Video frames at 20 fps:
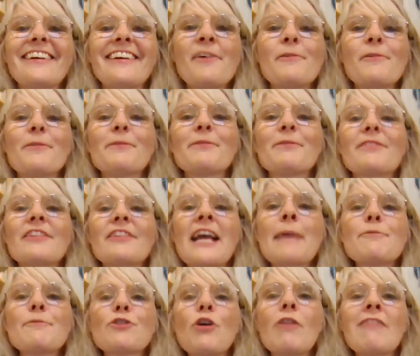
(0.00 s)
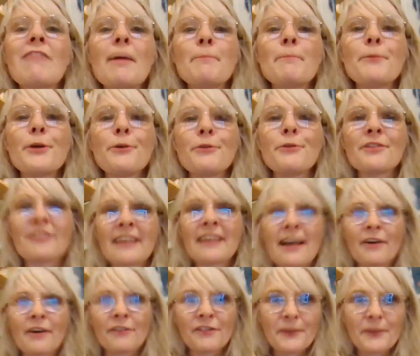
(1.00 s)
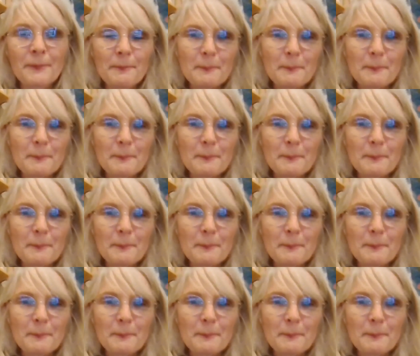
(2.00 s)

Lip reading: Oh, James, you've got to unmute yourself.